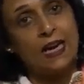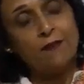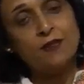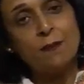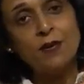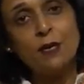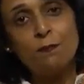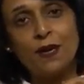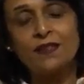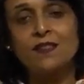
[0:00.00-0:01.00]
If somebody
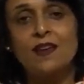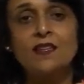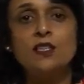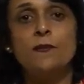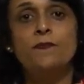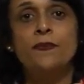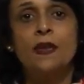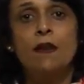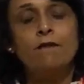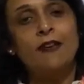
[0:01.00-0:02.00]
pricks us,
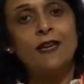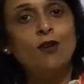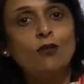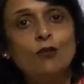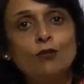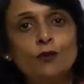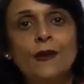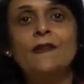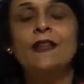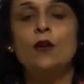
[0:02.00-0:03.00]
we are not going to
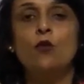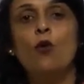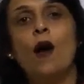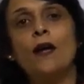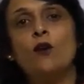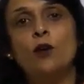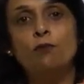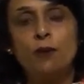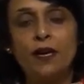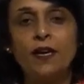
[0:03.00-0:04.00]
think that, oh, I
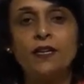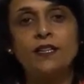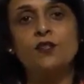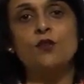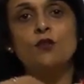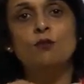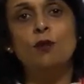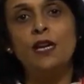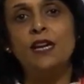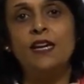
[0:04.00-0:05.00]
got pricked, it's going to
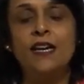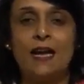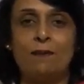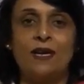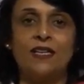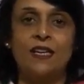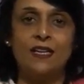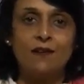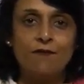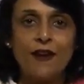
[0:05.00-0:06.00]
bleed, I might get
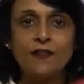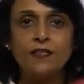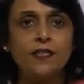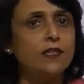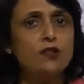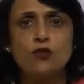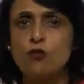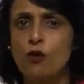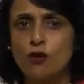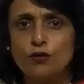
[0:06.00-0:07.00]
infected, and
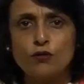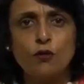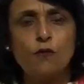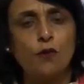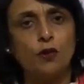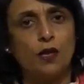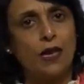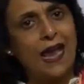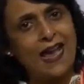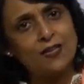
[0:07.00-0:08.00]
so on and so forth.
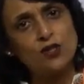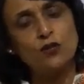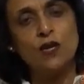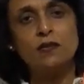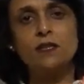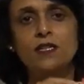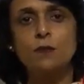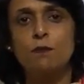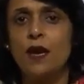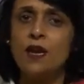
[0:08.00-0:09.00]
As soon as there's
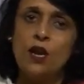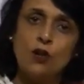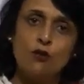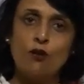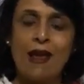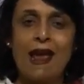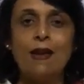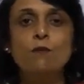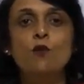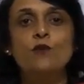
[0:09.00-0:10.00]
a prick, your
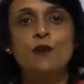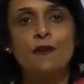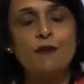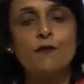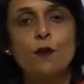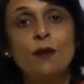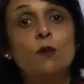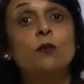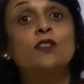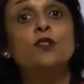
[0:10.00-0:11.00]
hand moves away from
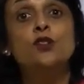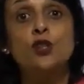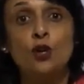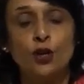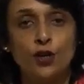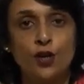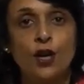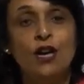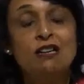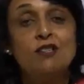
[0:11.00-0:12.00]
it with a jerk.
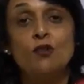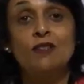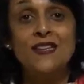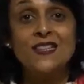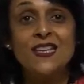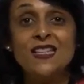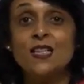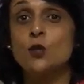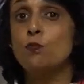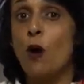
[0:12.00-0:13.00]
So this is a
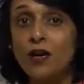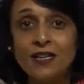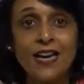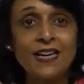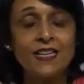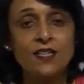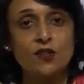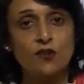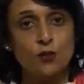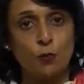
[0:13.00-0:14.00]

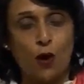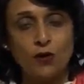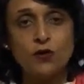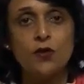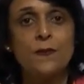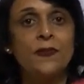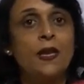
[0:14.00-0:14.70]
spontaneous response.